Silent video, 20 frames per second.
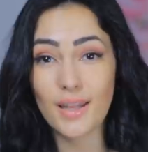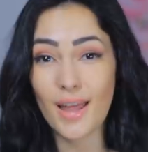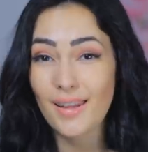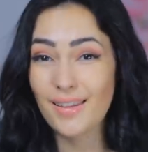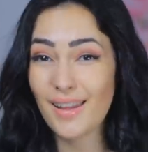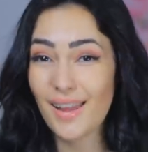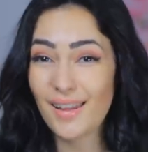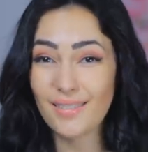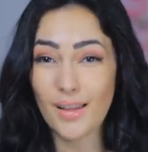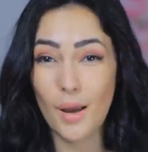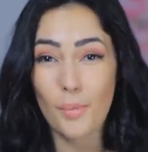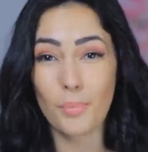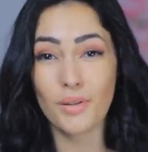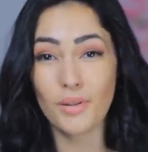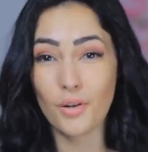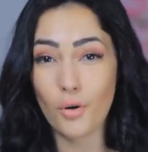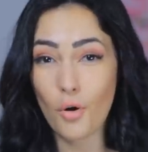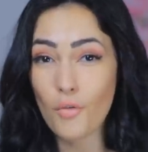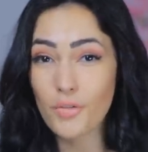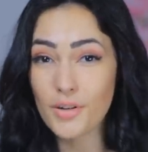that end up in
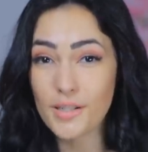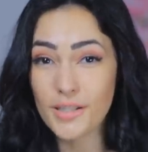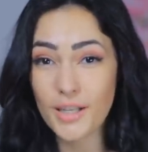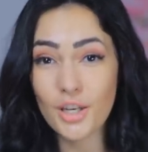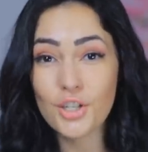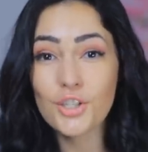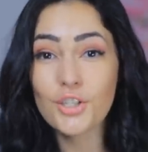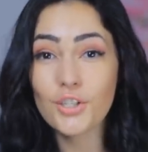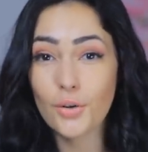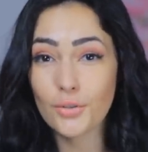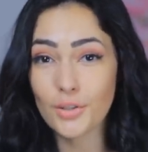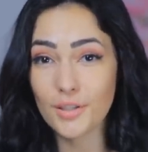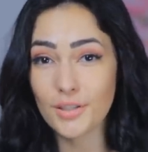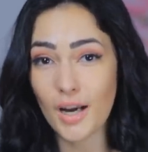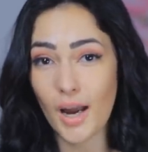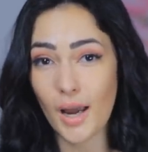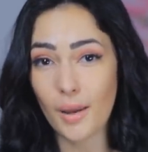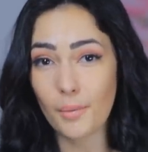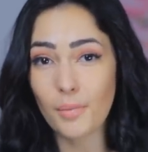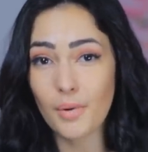the conversation all the
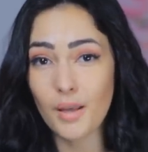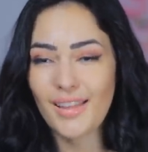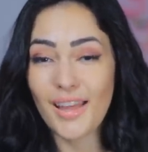time.